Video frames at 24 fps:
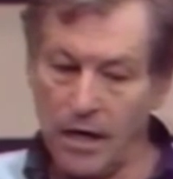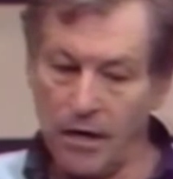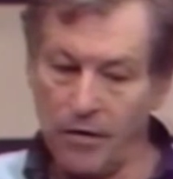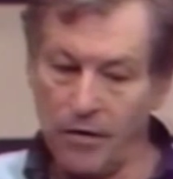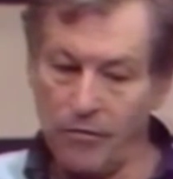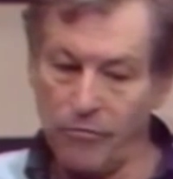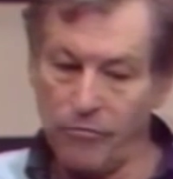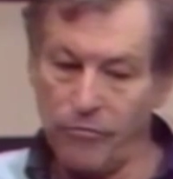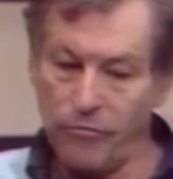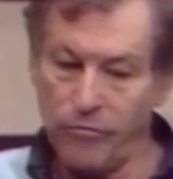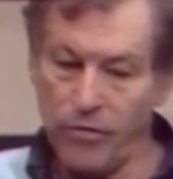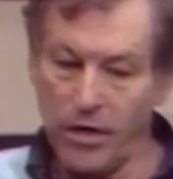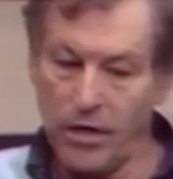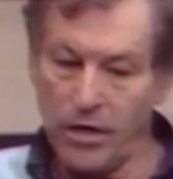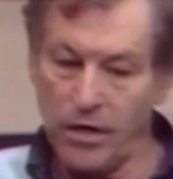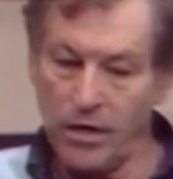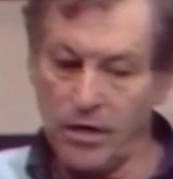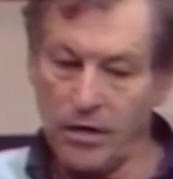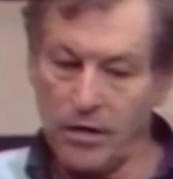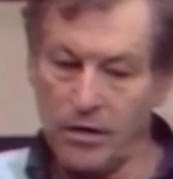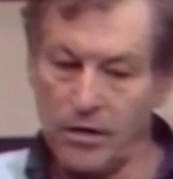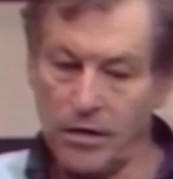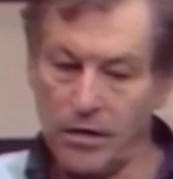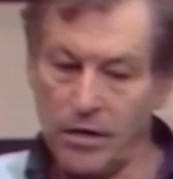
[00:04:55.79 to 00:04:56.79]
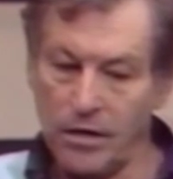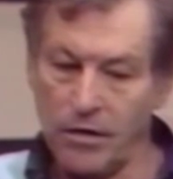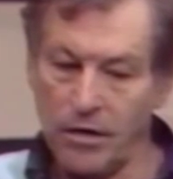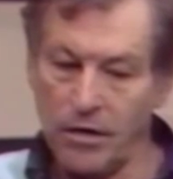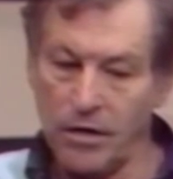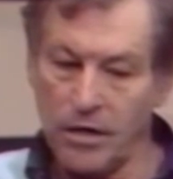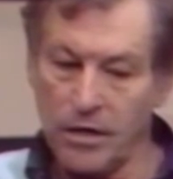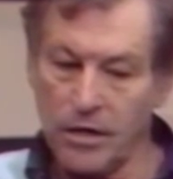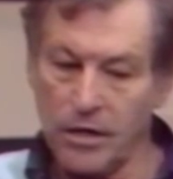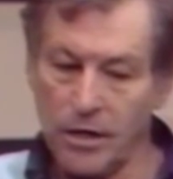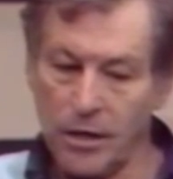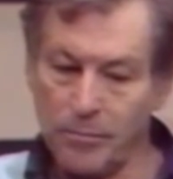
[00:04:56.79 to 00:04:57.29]
of
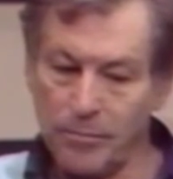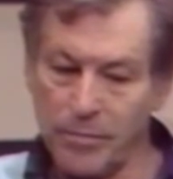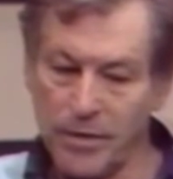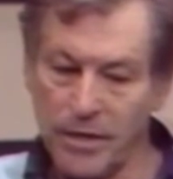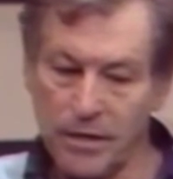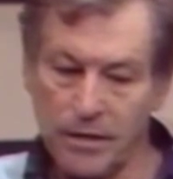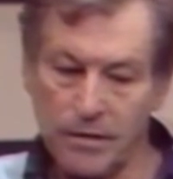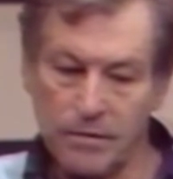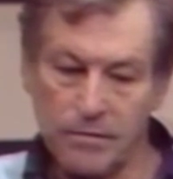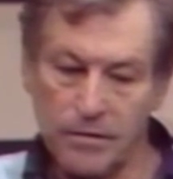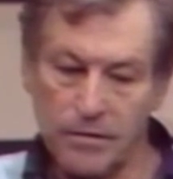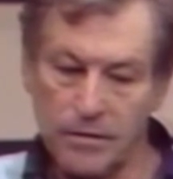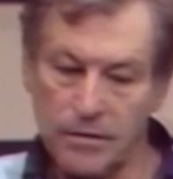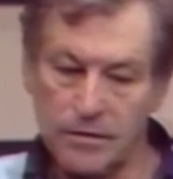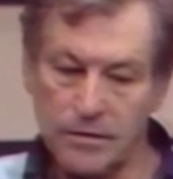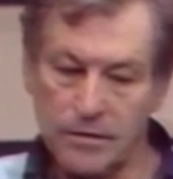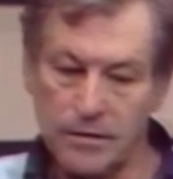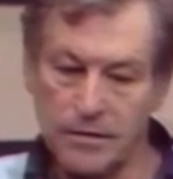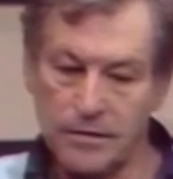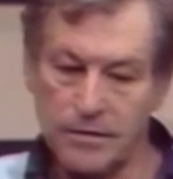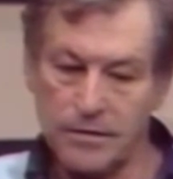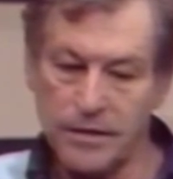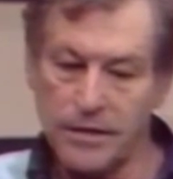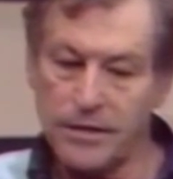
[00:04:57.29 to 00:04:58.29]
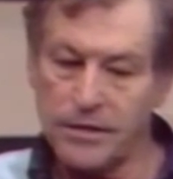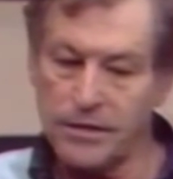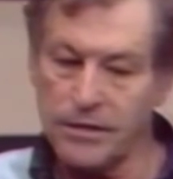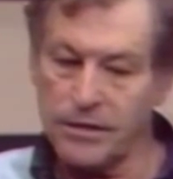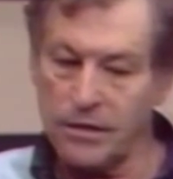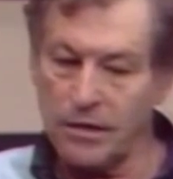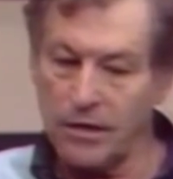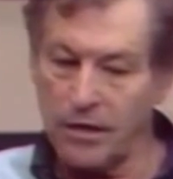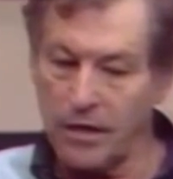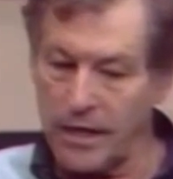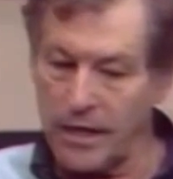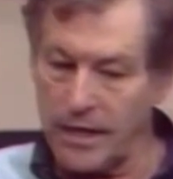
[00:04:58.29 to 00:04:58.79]
a company called Dietz
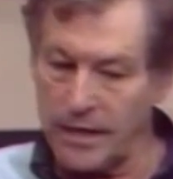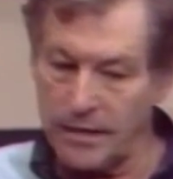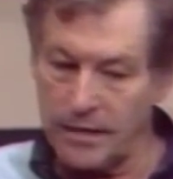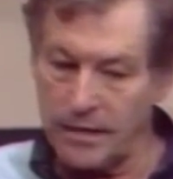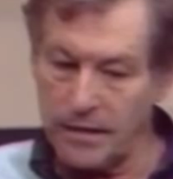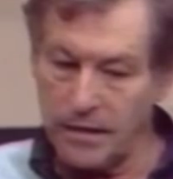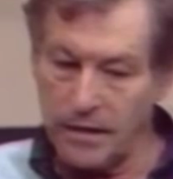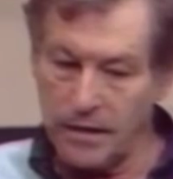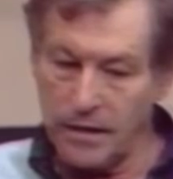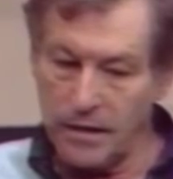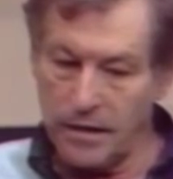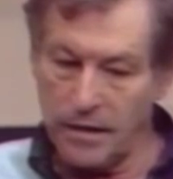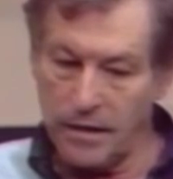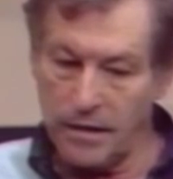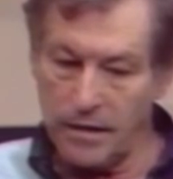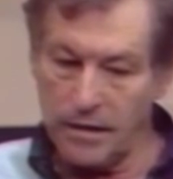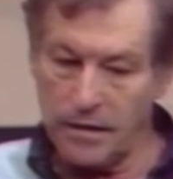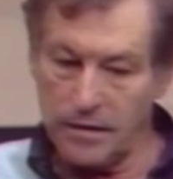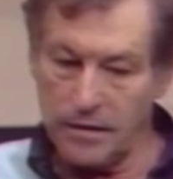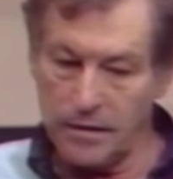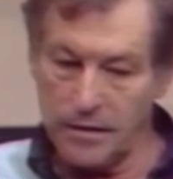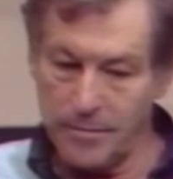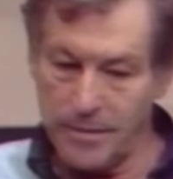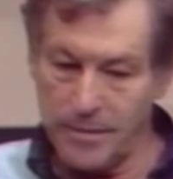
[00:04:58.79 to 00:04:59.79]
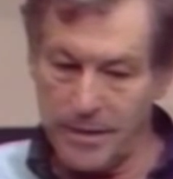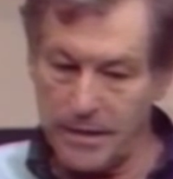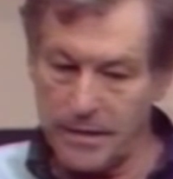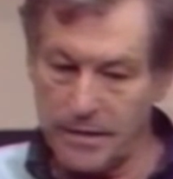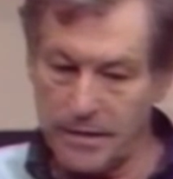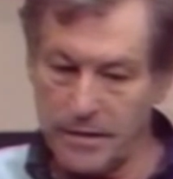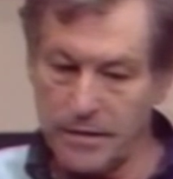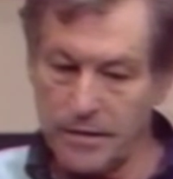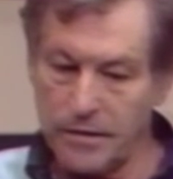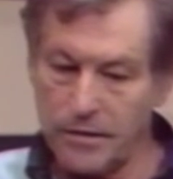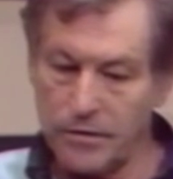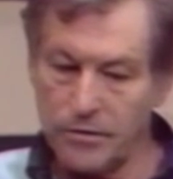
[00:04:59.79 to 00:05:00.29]
Art
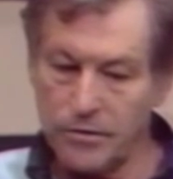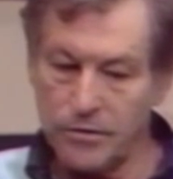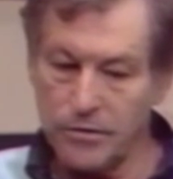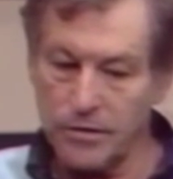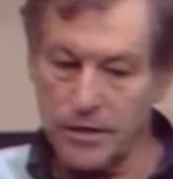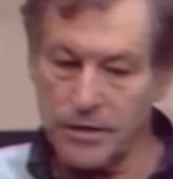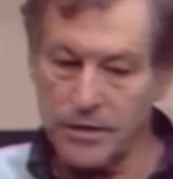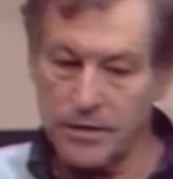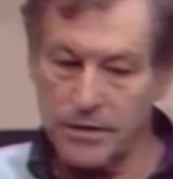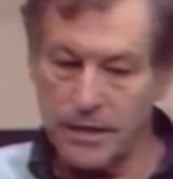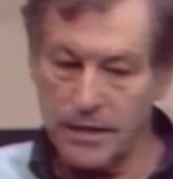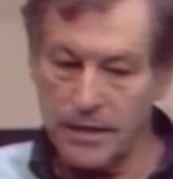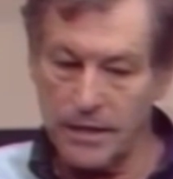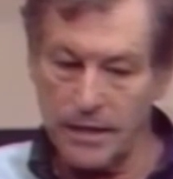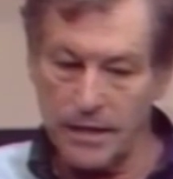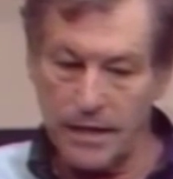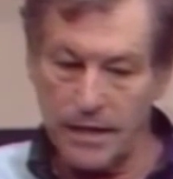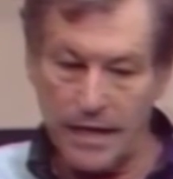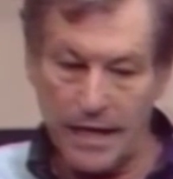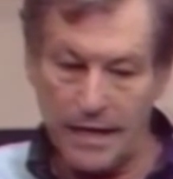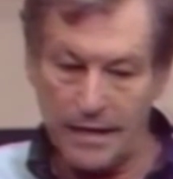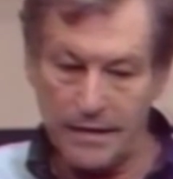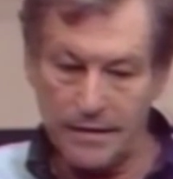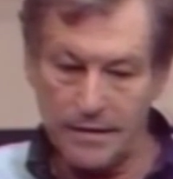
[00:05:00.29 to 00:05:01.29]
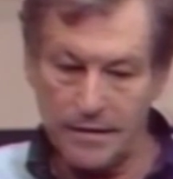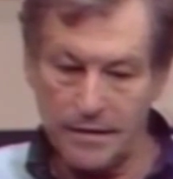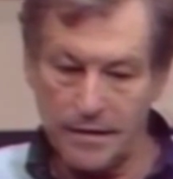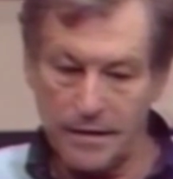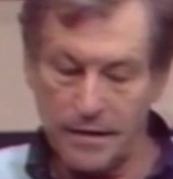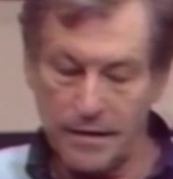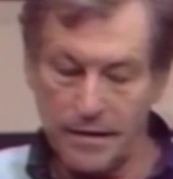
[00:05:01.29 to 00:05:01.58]
Limited in New York City, and